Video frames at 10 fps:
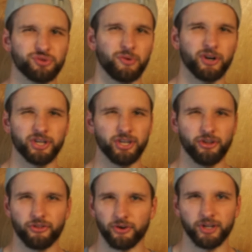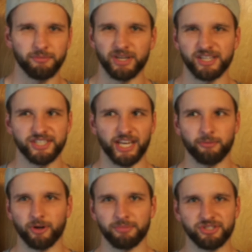20, 30 minutes,
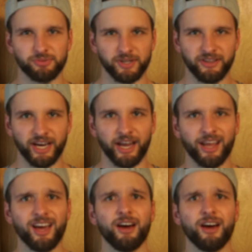anywhere between that.